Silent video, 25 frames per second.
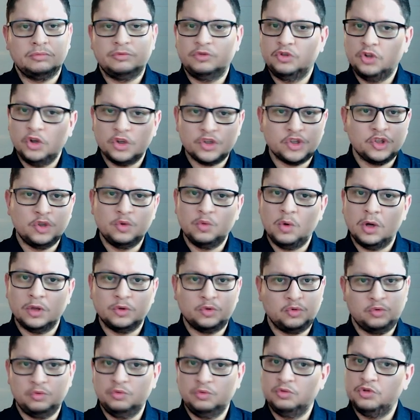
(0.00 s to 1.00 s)
doesn't
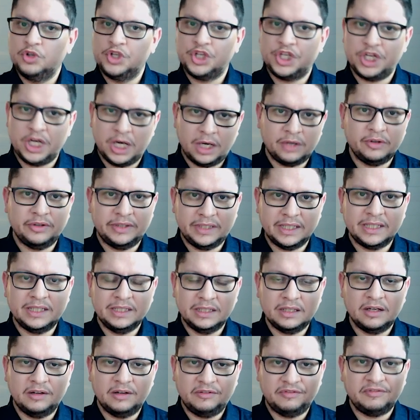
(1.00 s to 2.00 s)
want to share the
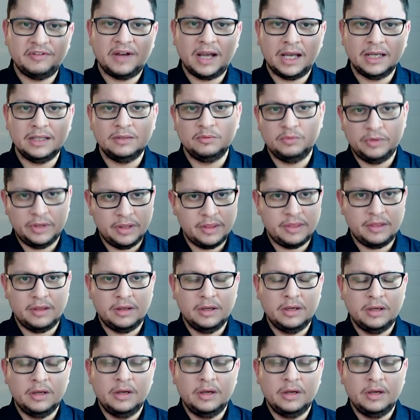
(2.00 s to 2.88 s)
technical file with